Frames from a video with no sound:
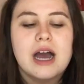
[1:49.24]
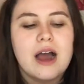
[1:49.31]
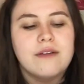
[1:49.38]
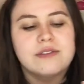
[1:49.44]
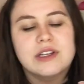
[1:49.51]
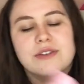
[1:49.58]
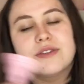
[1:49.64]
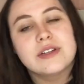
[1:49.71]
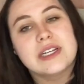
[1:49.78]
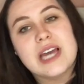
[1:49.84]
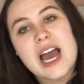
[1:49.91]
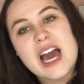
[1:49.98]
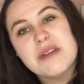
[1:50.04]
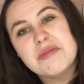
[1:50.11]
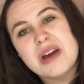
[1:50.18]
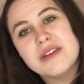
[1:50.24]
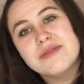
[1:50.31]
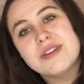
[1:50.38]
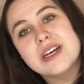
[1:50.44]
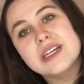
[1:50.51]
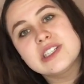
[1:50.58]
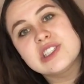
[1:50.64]
I've definitely had my
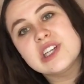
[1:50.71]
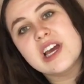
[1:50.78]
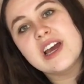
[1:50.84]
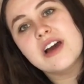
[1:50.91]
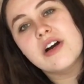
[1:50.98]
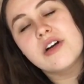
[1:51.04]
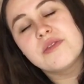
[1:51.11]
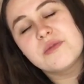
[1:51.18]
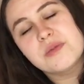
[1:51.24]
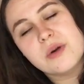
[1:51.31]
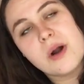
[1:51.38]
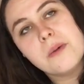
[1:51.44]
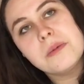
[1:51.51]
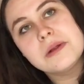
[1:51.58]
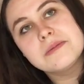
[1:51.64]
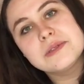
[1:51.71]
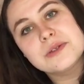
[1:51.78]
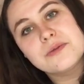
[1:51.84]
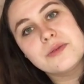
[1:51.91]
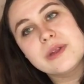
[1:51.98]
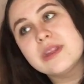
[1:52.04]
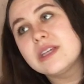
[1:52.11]
fair share of problems
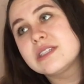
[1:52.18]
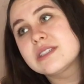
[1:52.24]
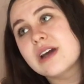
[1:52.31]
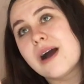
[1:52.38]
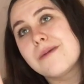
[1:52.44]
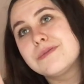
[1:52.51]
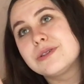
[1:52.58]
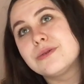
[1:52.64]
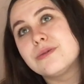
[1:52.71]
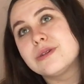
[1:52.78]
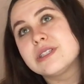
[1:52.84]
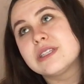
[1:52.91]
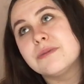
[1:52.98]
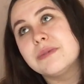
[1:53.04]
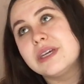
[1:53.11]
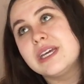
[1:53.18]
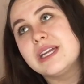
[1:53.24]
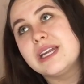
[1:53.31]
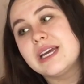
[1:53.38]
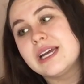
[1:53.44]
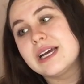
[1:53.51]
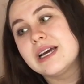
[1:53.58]
with this cup towards the
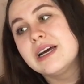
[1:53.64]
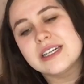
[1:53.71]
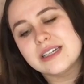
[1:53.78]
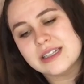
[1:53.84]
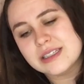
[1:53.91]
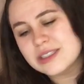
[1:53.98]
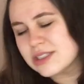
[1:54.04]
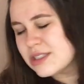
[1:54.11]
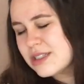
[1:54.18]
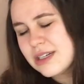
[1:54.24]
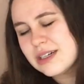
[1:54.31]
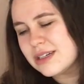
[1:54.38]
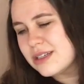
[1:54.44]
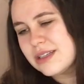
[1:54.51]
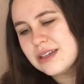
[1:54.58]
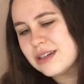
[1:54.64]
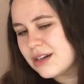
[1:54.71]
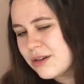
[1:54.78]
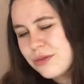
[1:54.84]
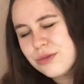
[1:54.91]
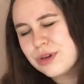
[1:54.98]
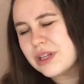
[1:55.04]
beginning. Just
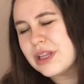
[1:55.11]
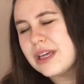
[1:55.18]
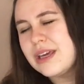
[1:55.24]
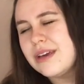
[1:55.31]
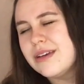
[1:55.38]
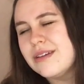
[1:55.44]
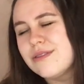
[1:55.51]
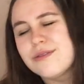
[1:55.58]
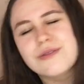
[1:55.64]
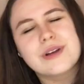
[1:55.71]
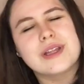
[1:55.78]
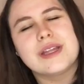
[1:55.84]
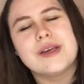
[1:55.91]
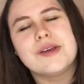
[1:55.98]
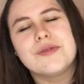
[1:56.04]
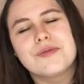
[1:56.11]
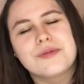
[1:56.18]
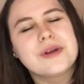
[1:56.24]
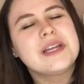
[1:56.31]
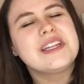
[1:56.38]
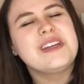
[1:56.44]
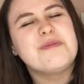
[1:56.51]
a really
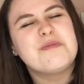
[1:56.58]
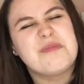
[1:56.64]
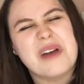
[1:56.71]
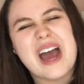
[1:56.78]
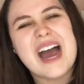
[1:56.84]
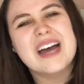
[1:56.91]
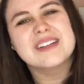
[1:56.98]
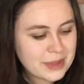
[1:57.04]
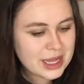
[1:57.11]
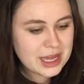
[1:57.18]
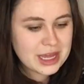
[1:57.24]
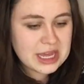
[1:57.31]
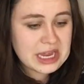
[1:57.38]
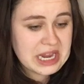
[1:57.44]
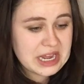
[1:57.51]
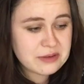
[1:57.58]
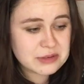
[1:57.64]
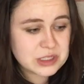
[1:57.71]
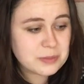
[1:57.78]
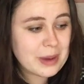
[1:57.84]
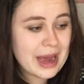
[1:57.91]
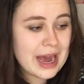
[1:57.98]
bad. It
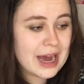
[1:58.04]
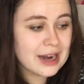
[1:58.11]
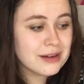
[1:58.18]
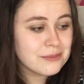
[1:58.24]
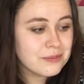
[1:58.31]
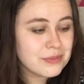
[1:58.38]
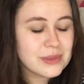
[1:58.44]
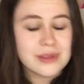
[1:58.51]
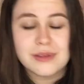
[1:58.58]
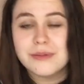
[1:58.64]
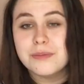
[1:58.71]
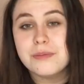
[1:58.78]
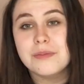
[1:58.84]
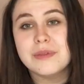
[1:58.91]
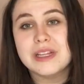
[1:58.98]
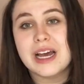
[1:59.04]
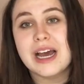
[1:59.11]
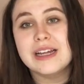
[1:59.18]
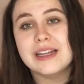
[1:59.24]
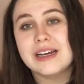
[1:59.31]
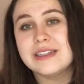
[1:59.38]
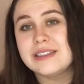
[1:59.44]
was bad.
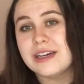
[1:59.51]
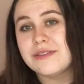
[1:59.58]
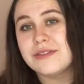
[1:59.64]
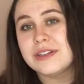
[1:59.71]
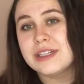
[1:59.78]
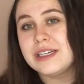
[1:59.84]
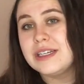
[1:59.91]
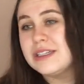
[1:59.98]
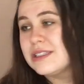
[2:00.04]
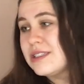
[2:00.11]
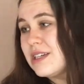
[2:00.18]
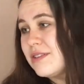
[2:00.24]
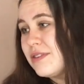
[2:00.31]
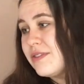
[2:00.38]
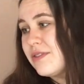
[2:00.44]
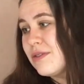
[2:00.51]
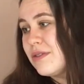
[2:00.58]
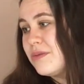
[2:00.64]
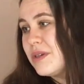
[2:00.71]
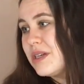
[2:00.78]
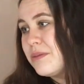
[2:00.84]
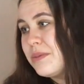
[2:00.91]
I definitely suffer from
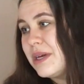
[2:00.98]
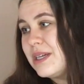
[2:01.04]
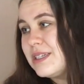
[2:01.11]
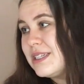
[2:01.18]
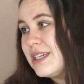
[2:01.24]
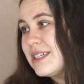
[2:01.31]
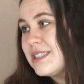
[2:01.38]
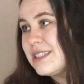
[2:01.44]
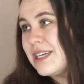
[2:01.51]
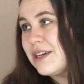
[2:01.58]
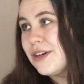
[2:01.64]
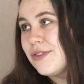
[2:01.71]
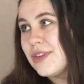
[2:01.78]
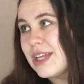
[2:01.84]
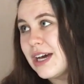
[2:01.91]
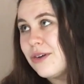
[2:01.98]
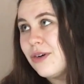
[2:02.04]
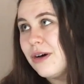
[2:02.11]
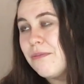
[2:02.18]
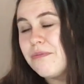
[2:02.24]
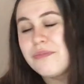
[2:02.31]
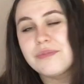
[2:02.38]
a bit of PTSD over that
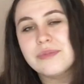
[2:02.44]
one.